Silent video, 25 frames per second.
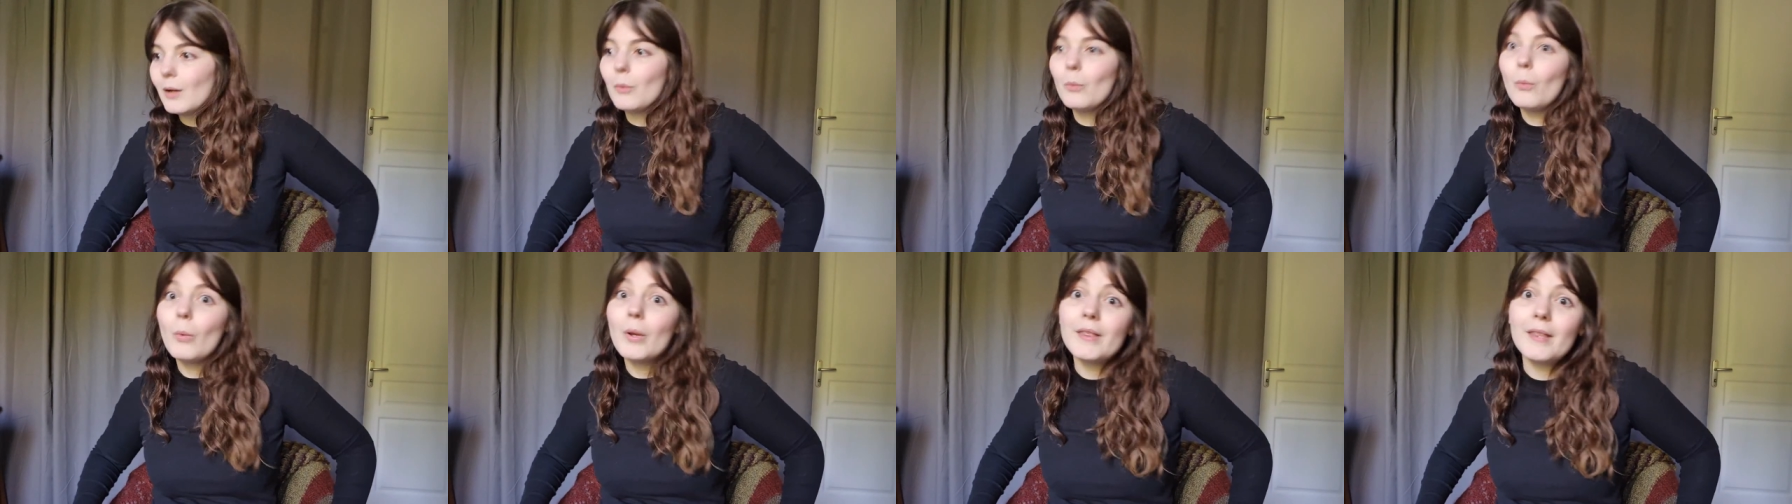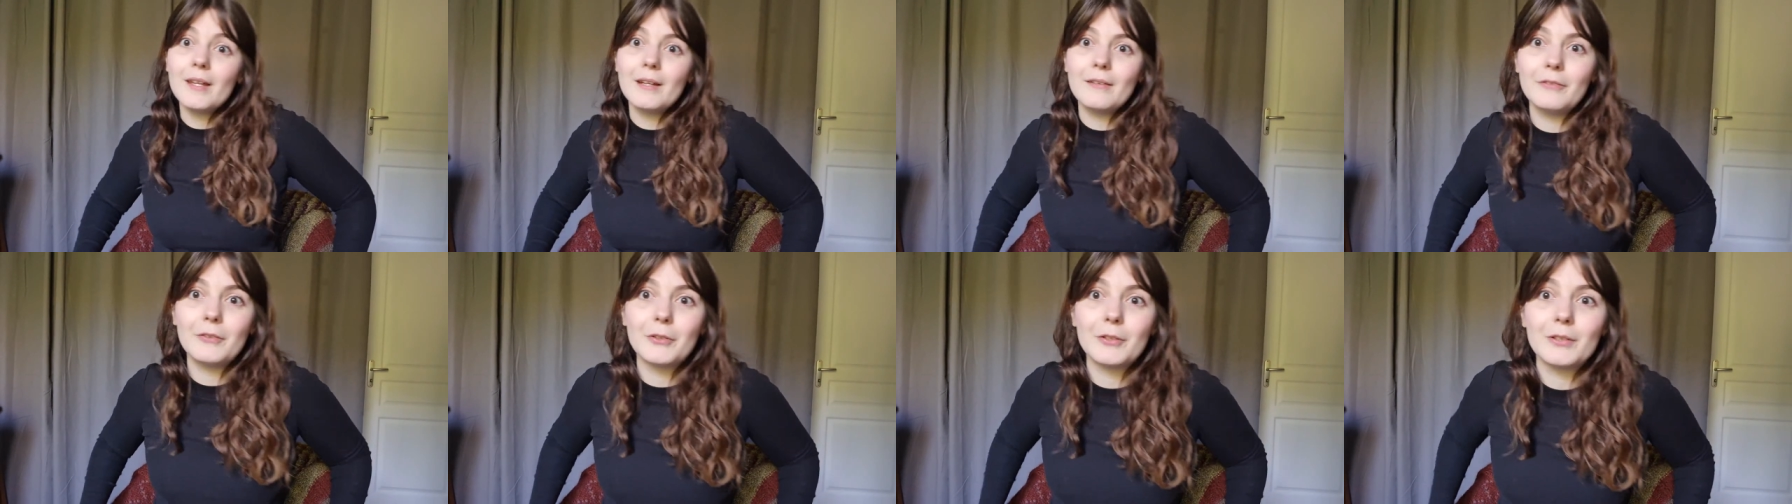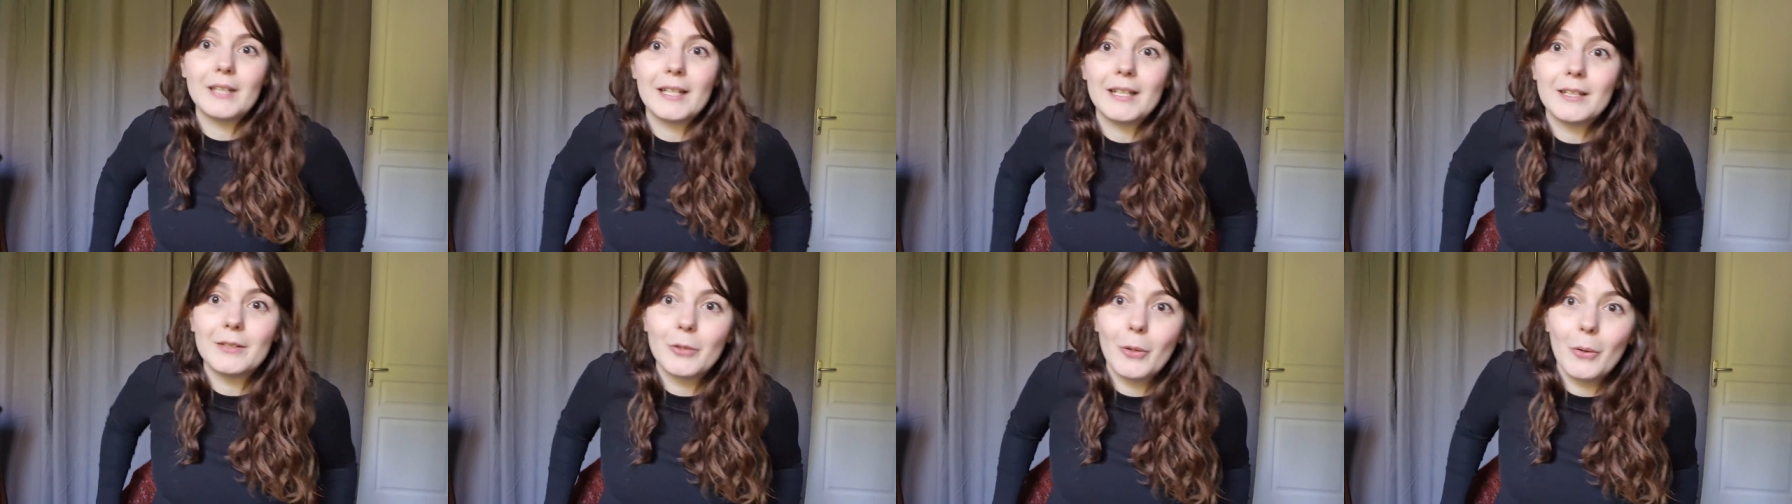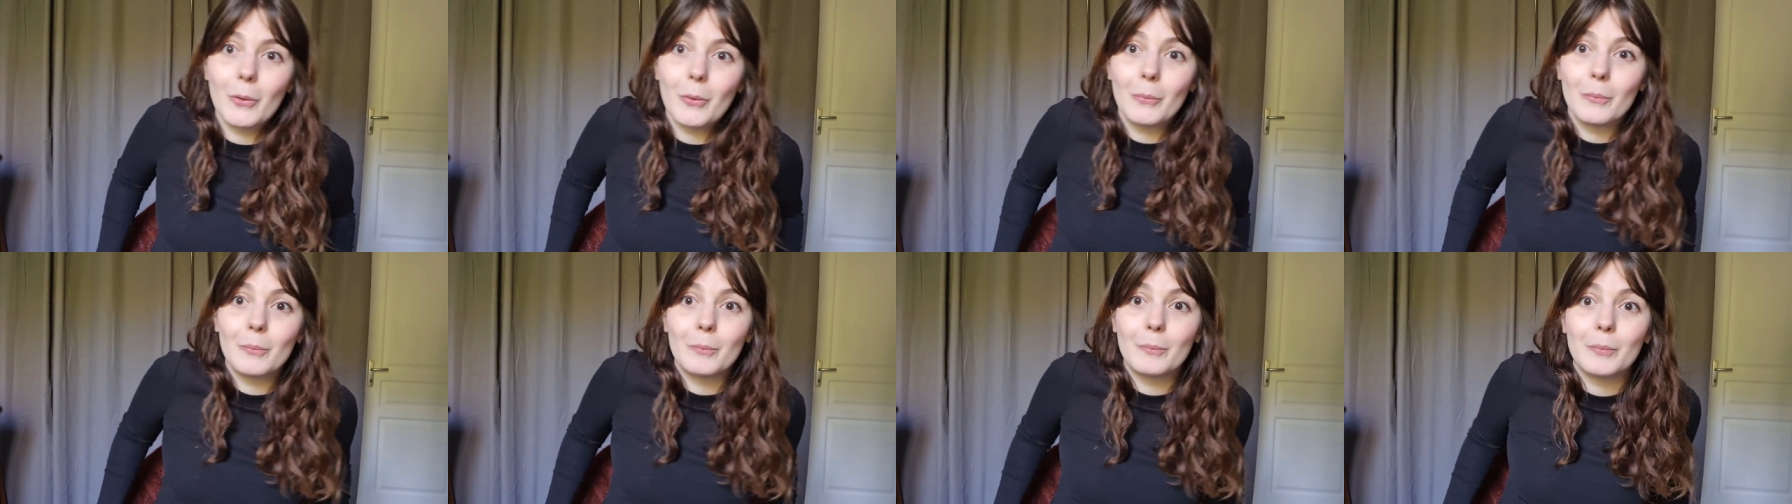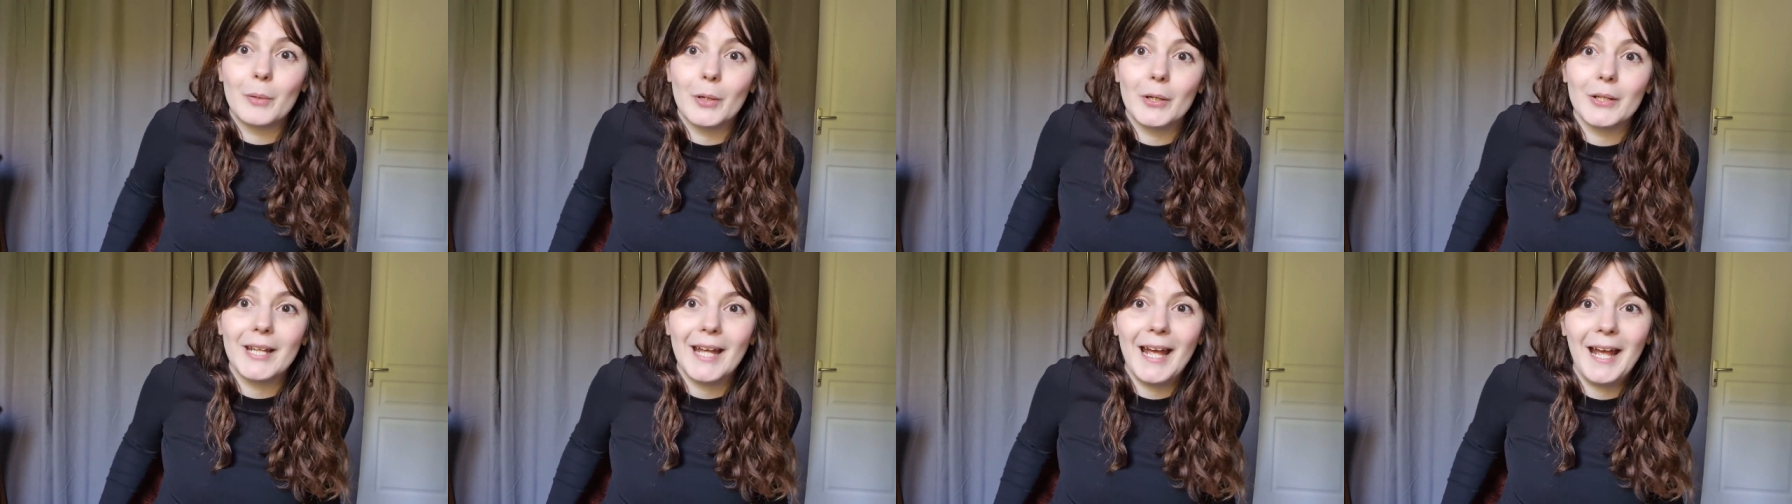whenever they don't
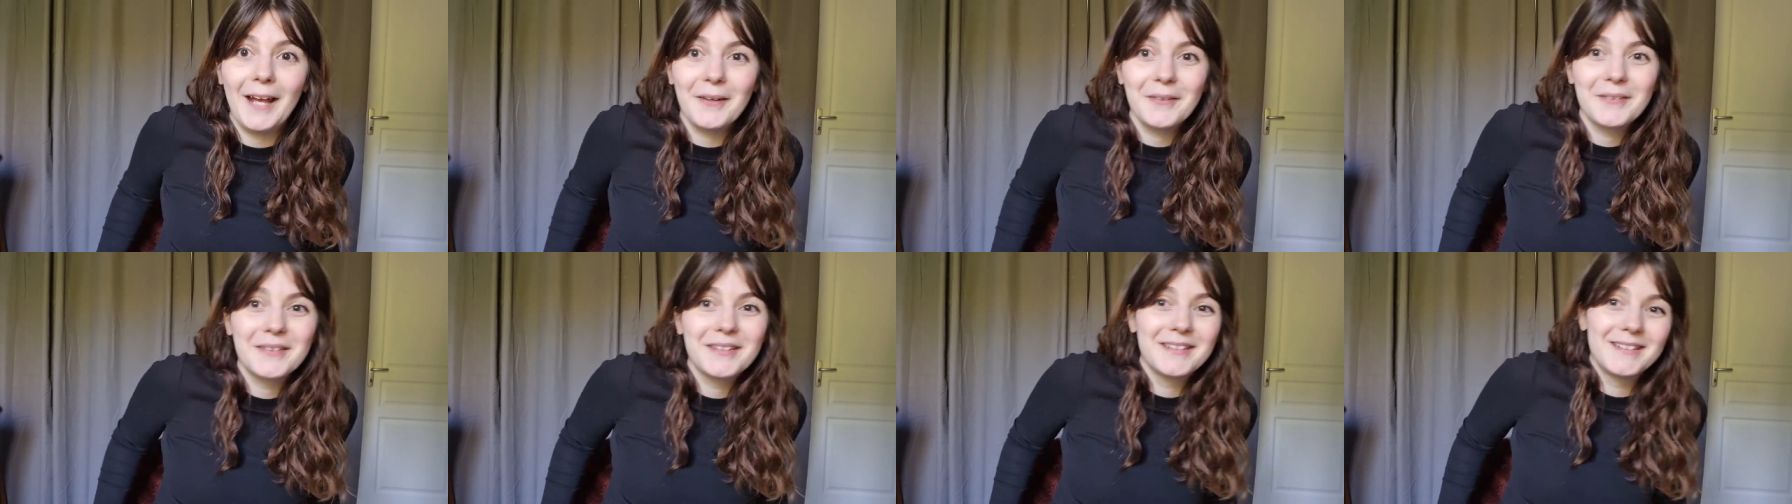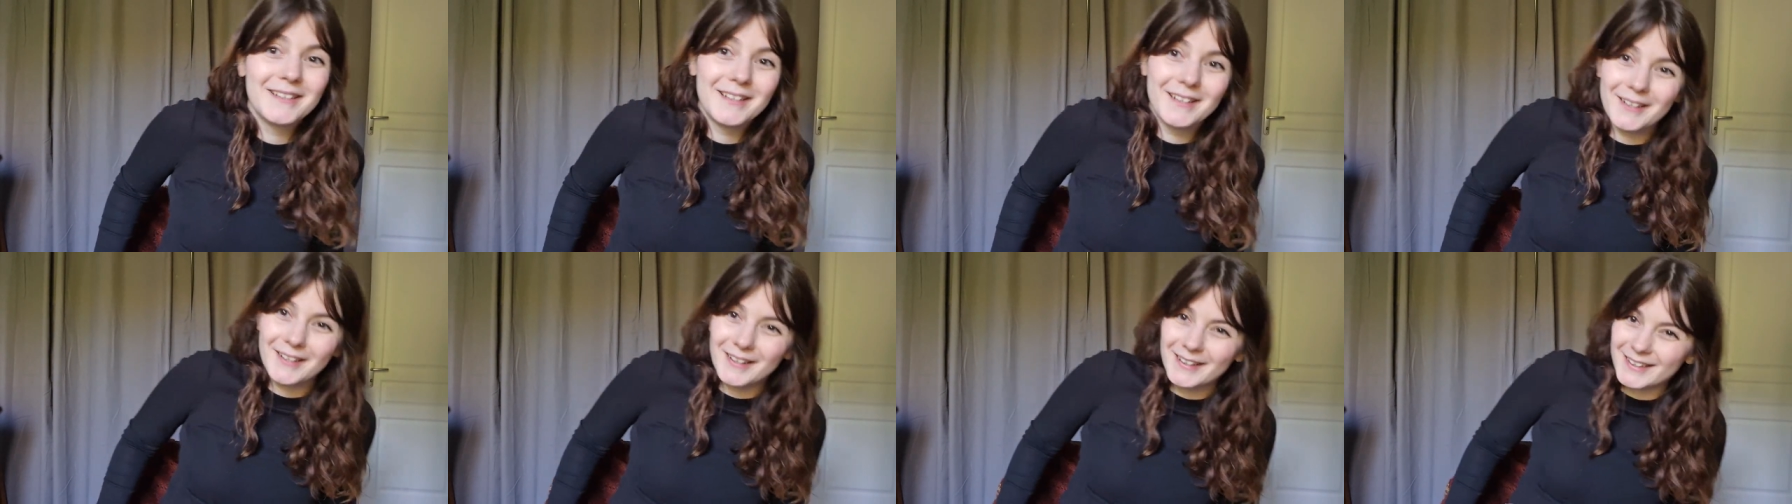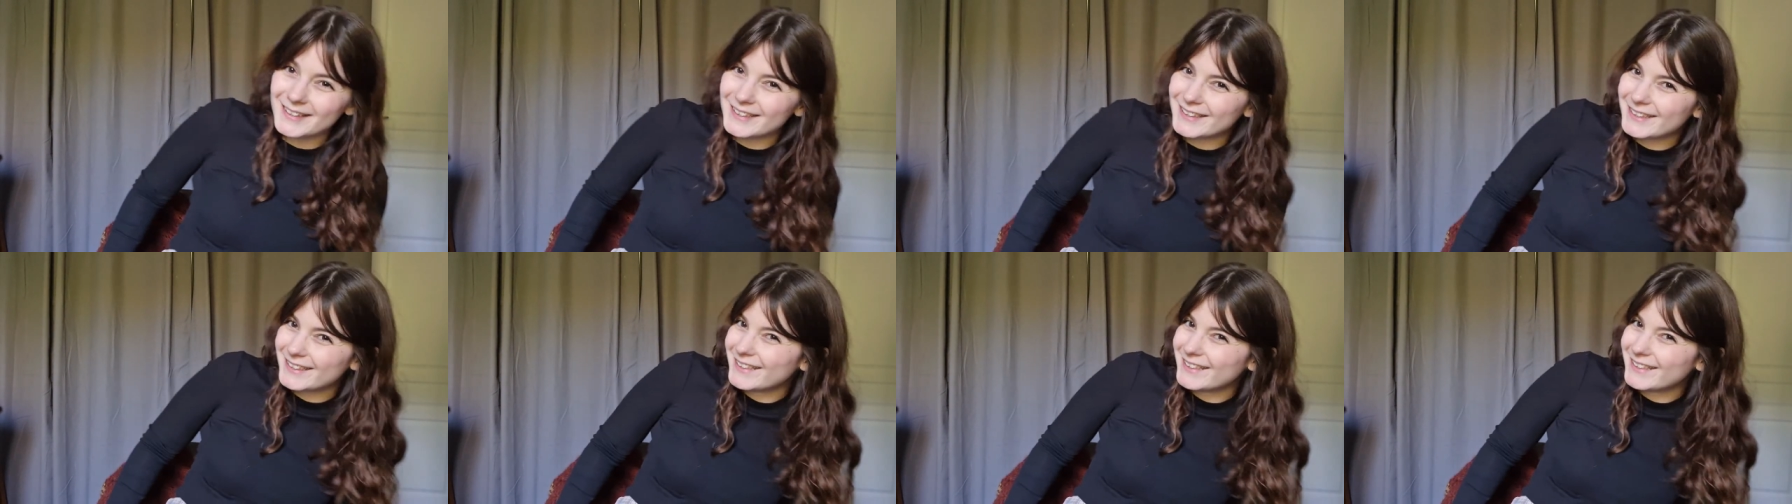bug out the